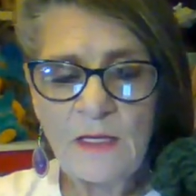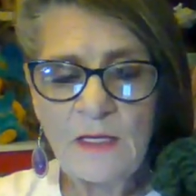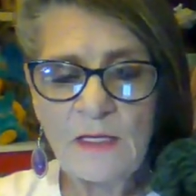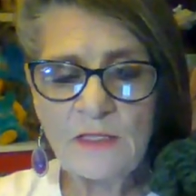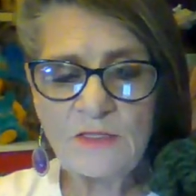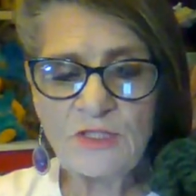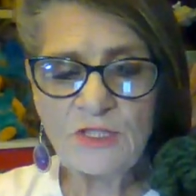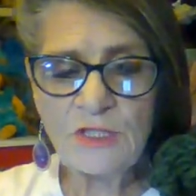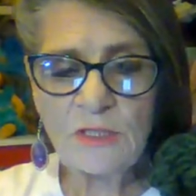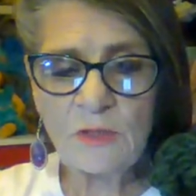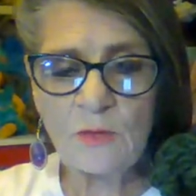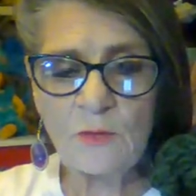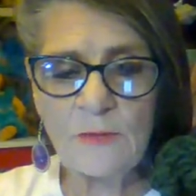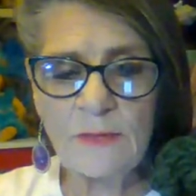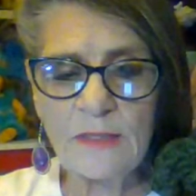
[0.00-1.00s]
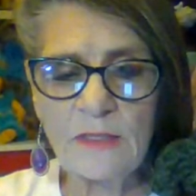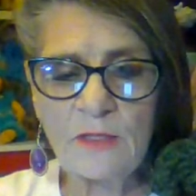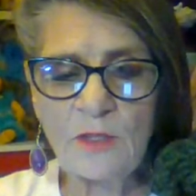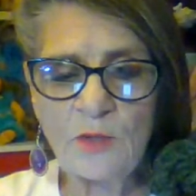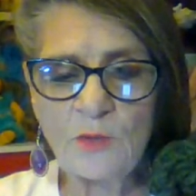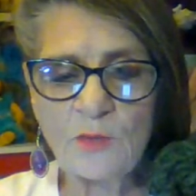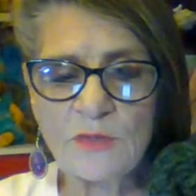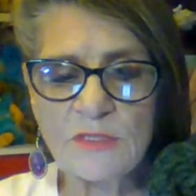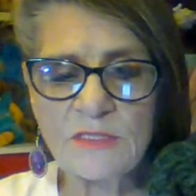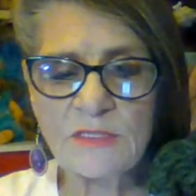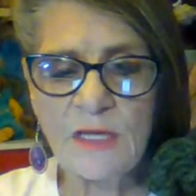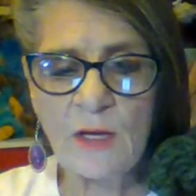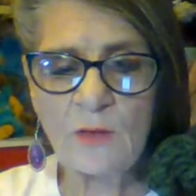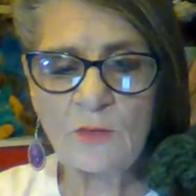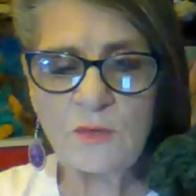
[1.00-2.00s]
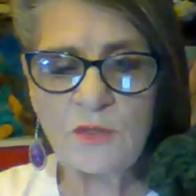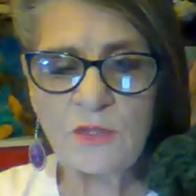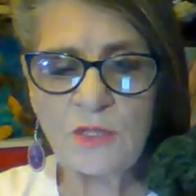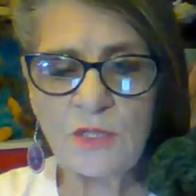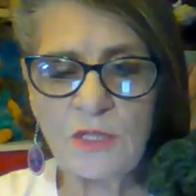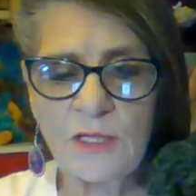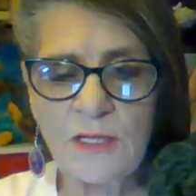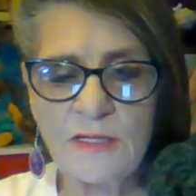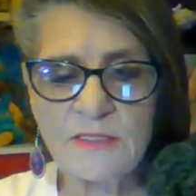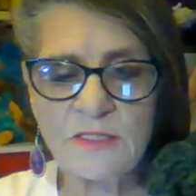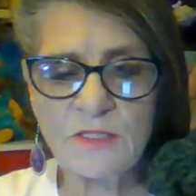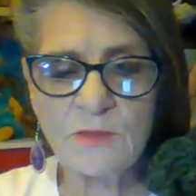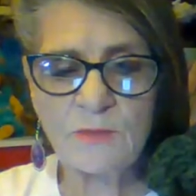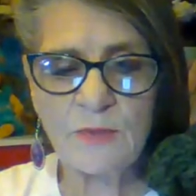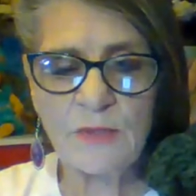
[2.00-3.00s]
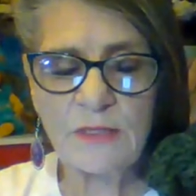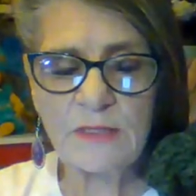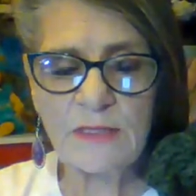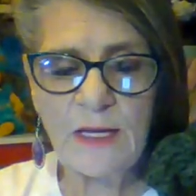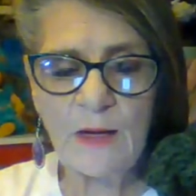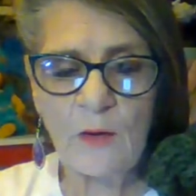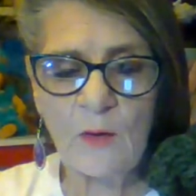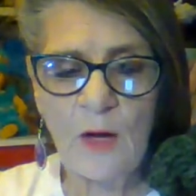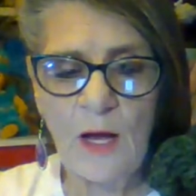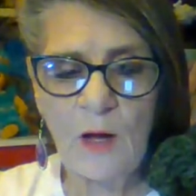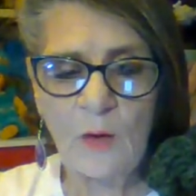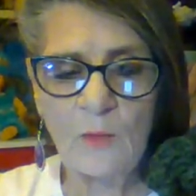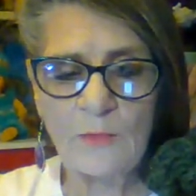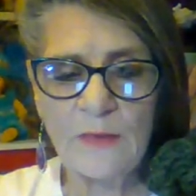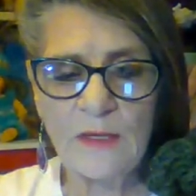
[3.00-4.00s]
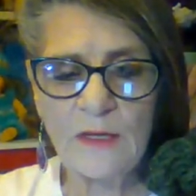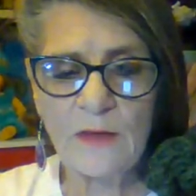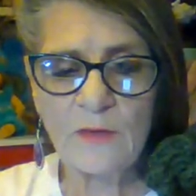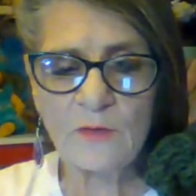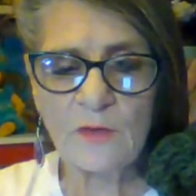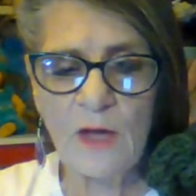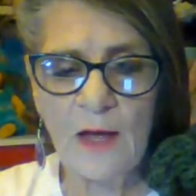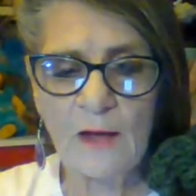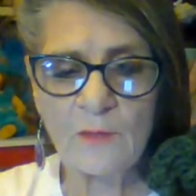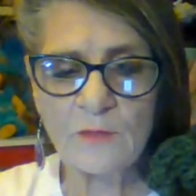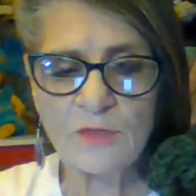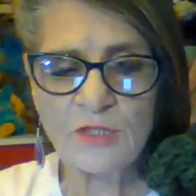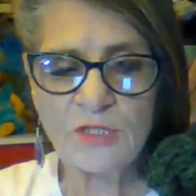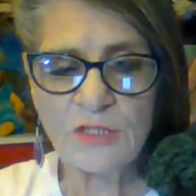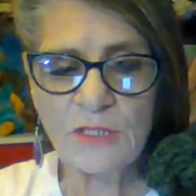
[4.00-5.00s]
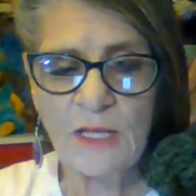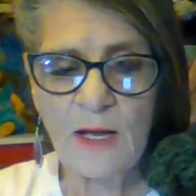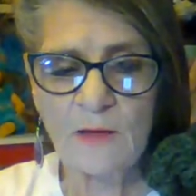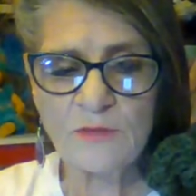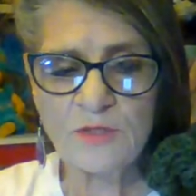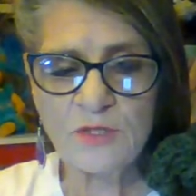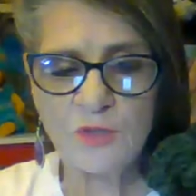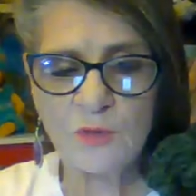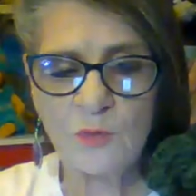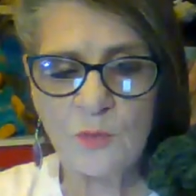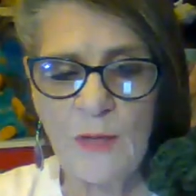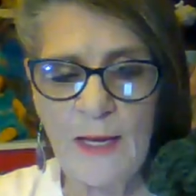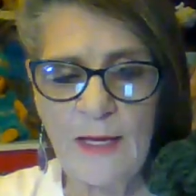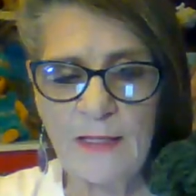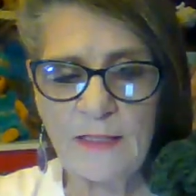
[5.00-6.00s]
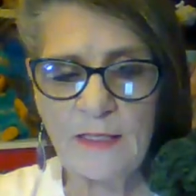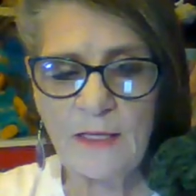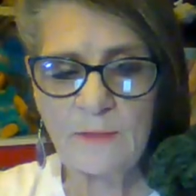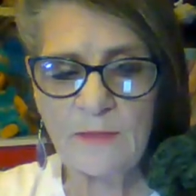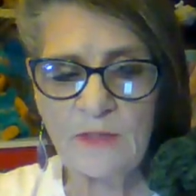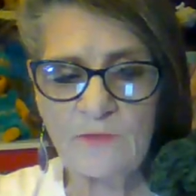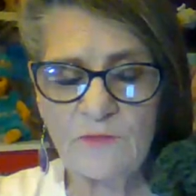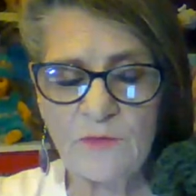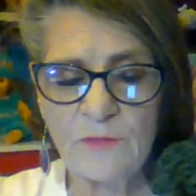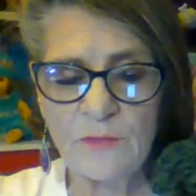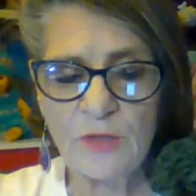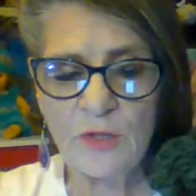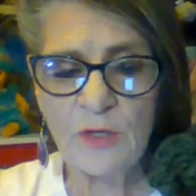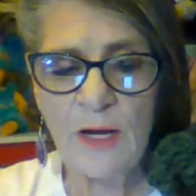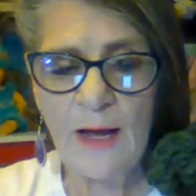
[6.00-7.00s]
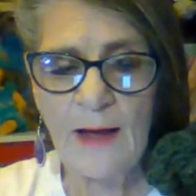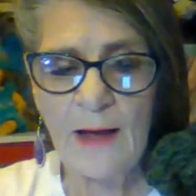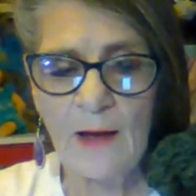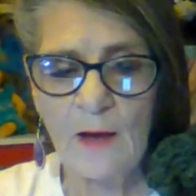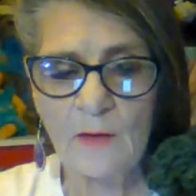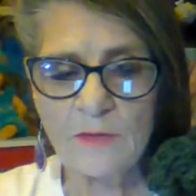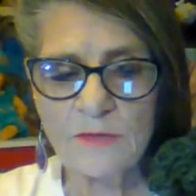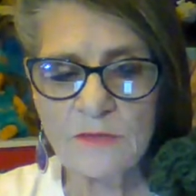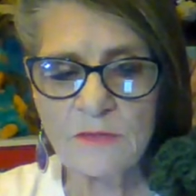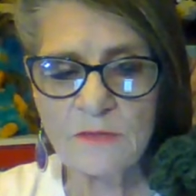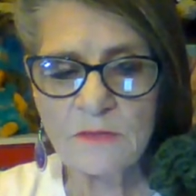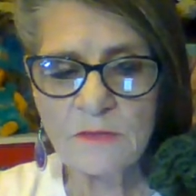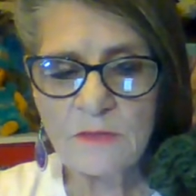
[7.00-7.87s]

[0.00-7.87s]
A gentleman who was so good as to bring Nell home the other night when she lost her way coming from your house.